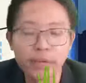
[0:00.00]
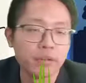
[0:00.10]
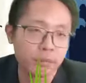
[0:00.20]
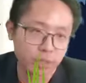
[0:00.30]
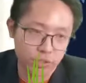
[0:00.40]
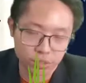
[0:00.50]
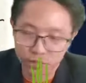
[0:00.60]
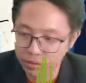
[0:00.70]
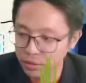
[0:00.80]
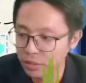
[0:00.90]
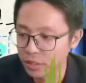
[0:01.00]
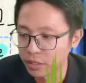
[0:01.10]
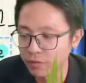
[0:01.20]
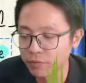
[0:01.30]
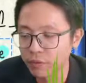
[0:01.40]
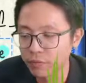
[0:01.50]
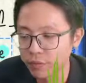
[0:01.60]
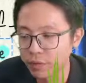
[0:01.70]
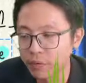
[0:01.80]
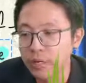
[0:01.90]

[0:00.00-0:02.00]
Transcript: image. It can form real.